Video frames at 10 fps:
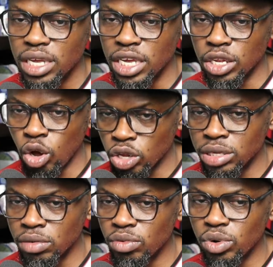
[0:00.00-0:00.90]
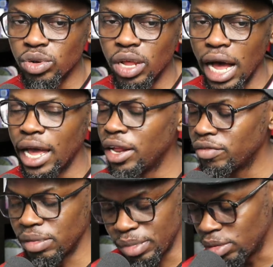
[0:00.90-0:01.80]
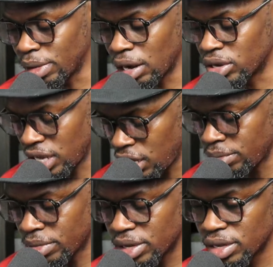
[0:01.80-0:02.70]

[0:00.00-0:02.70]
in cotton wool ahead of the Bilbao game?